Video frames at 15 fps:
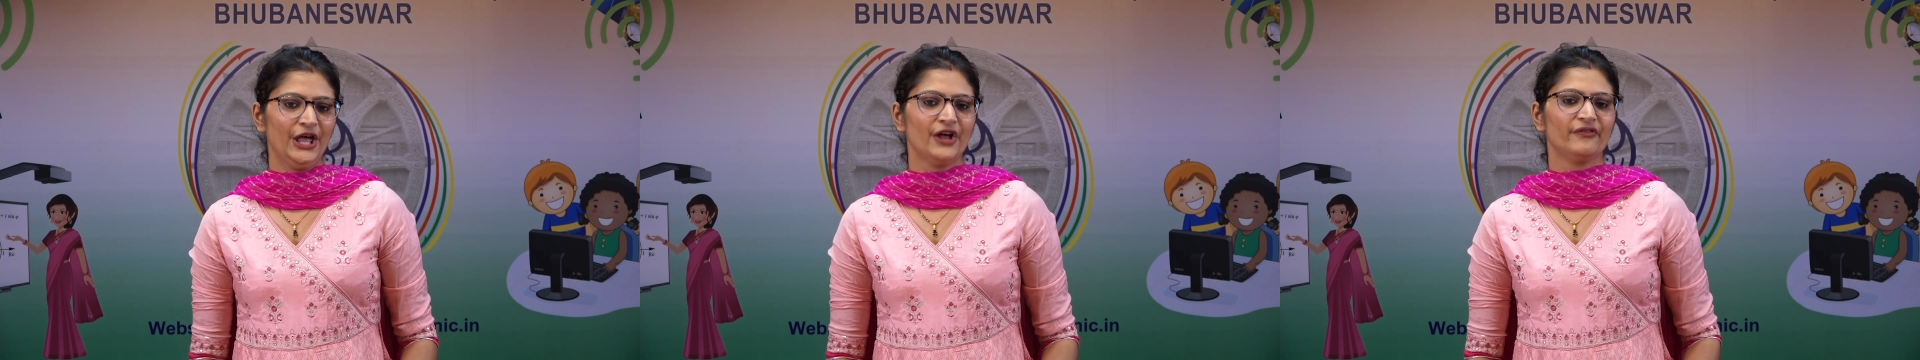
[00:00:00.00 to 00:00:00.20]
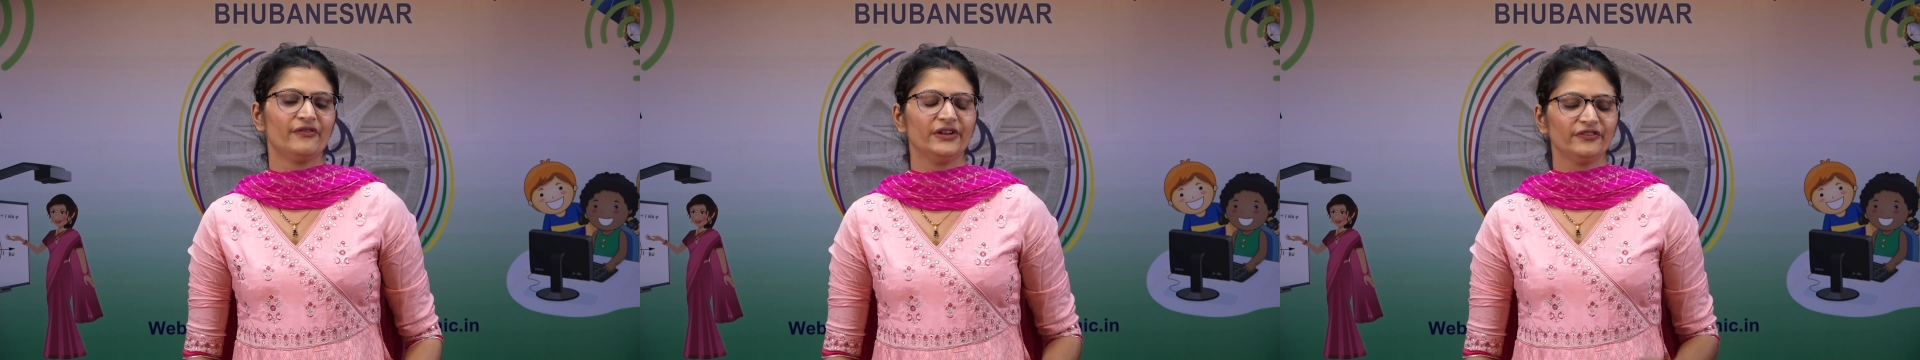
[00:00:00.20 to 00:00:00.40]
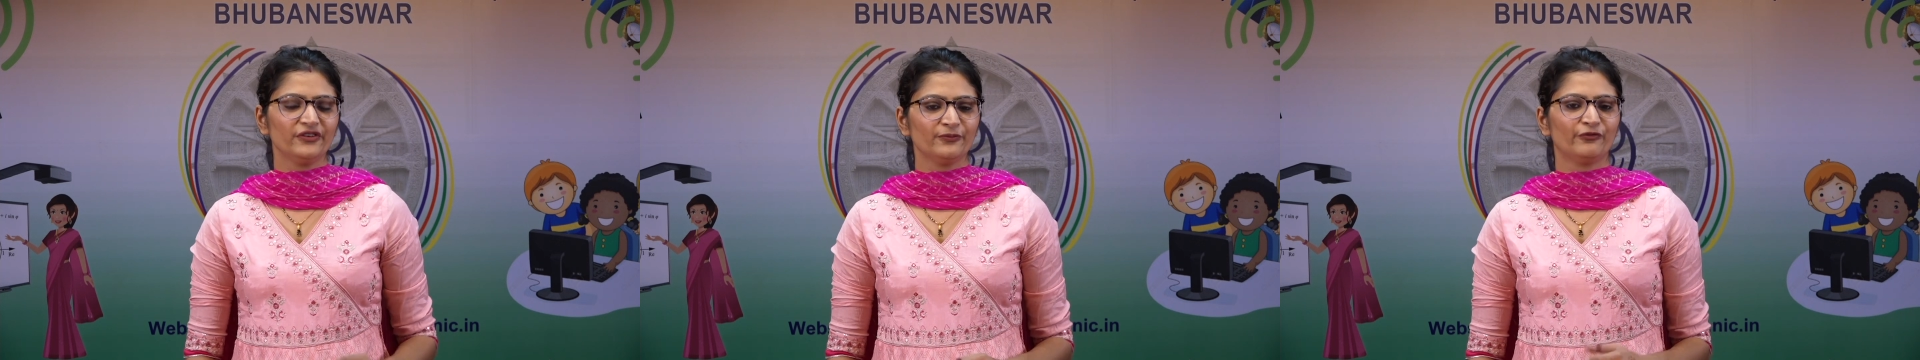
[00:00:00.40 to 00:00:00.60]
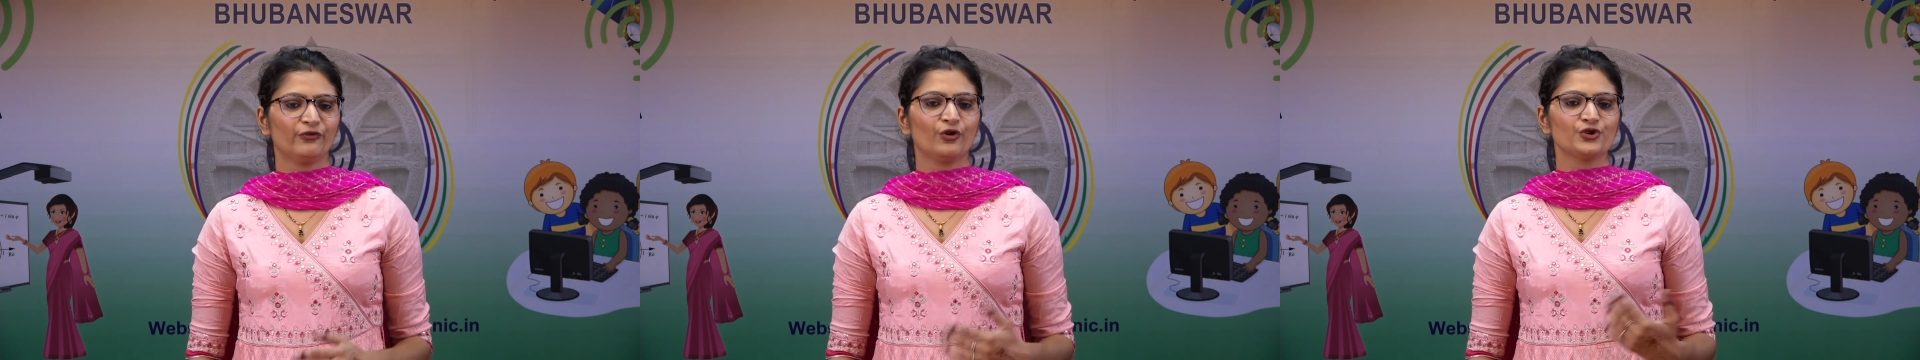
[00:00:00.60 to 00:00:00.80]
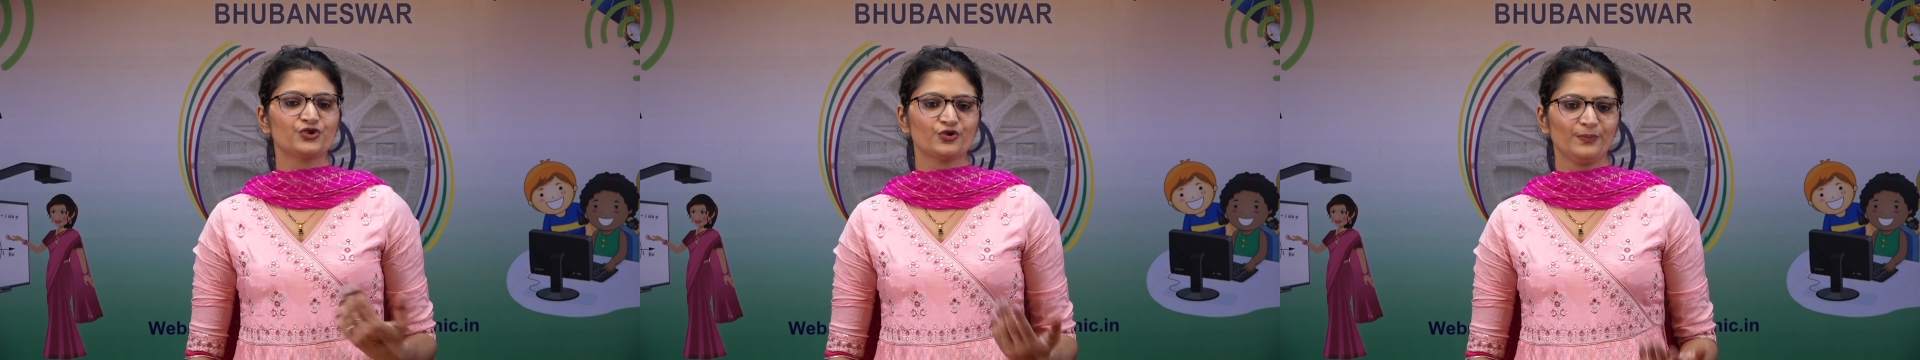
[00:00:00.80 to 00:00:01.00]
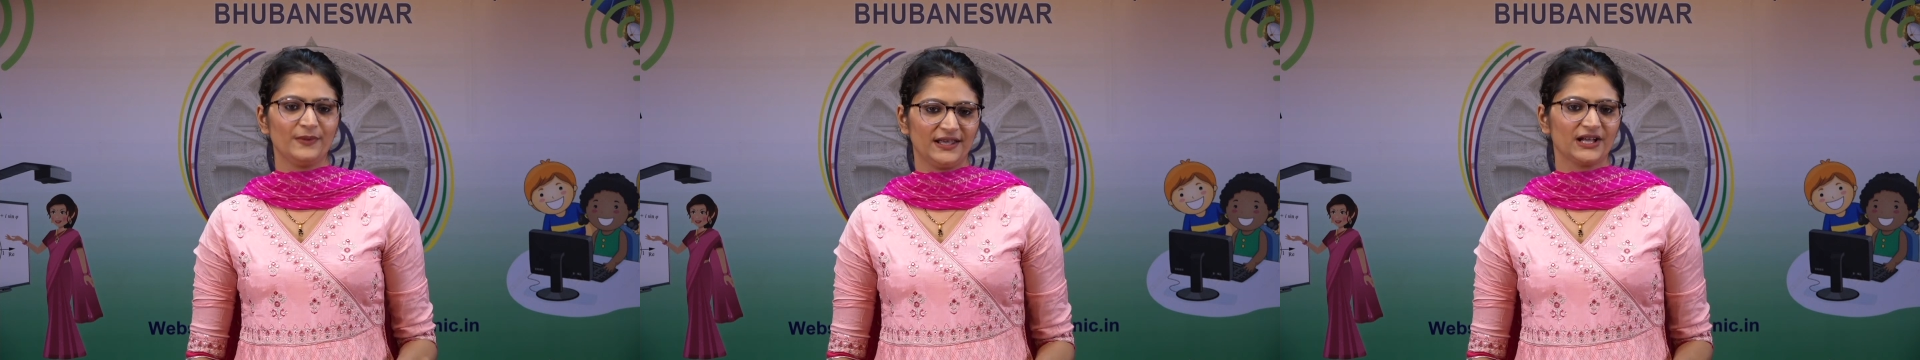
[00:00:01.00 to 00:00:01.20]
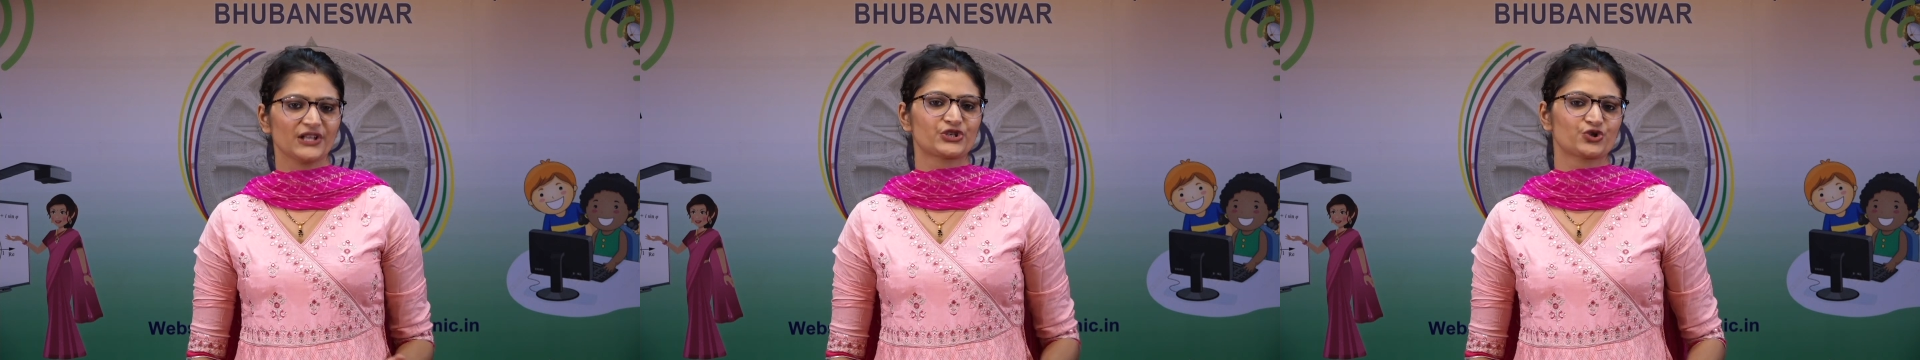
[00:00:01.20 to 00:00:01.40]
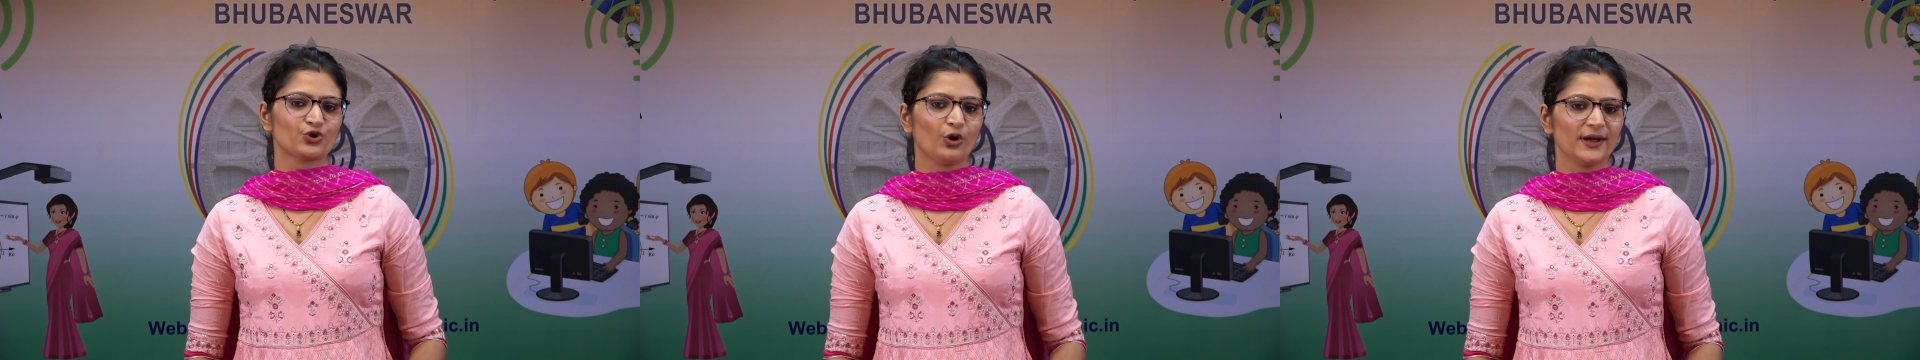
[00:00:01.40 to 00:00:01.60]
When we want to make a
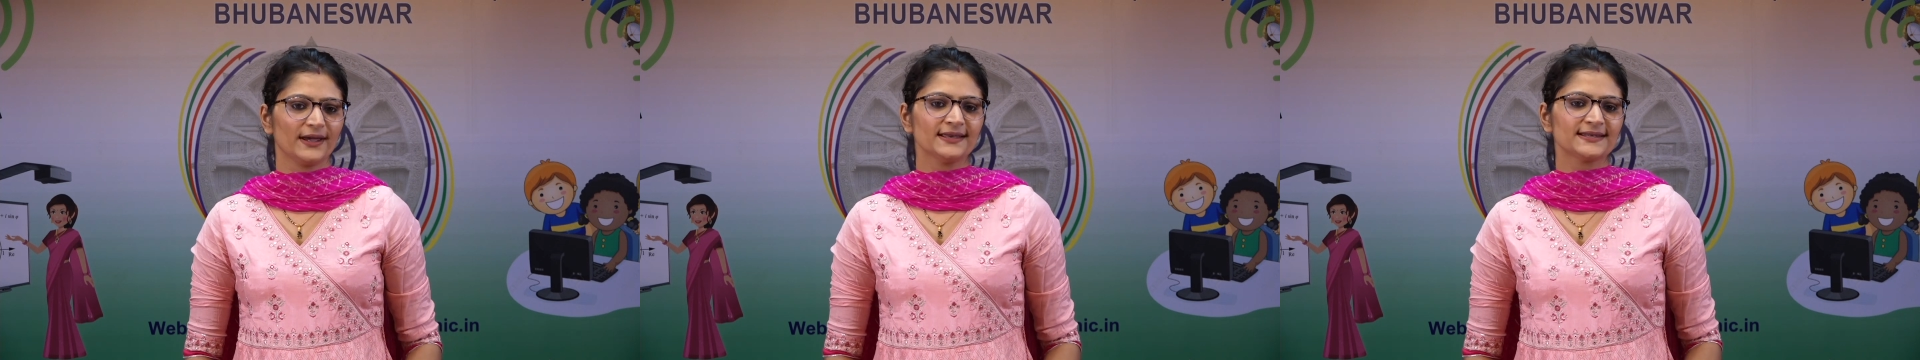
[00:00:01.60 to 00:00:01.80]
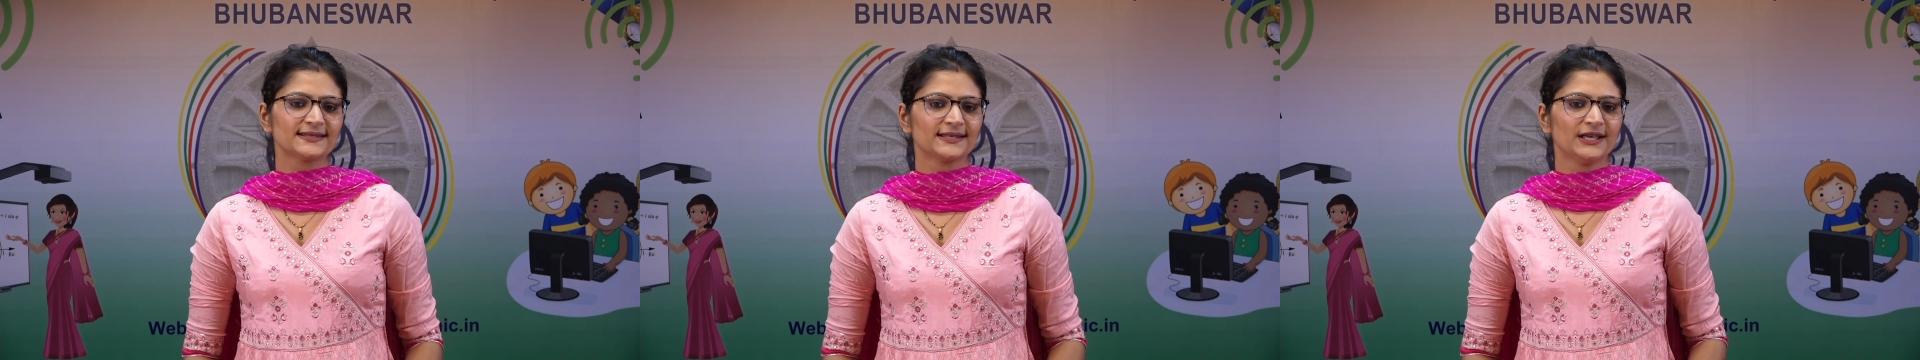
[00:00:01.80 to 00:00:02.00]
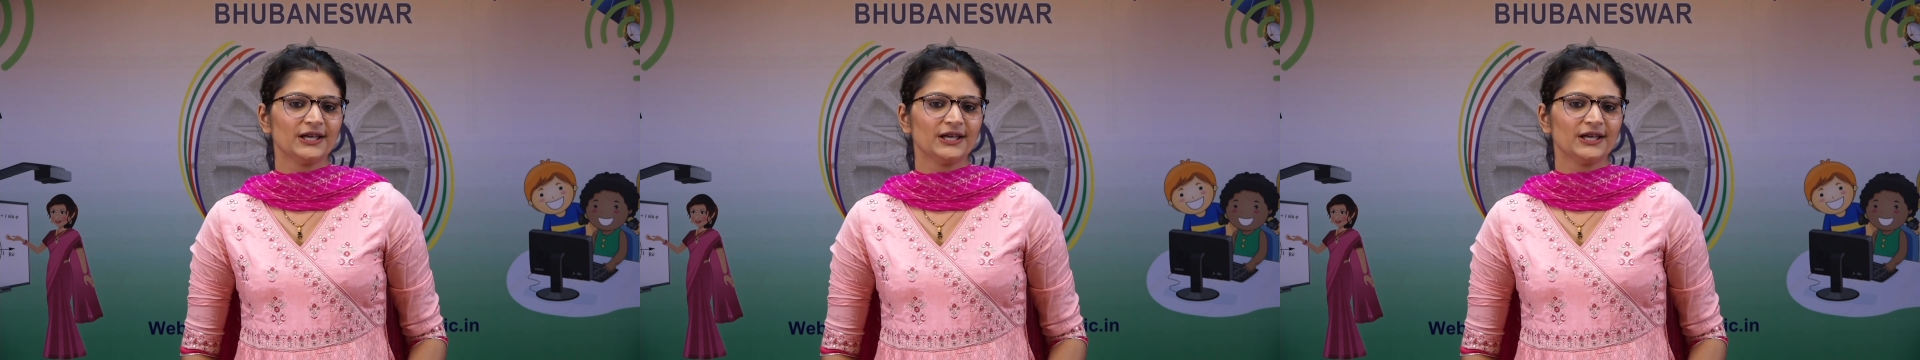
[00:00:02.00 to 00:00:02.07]
choice,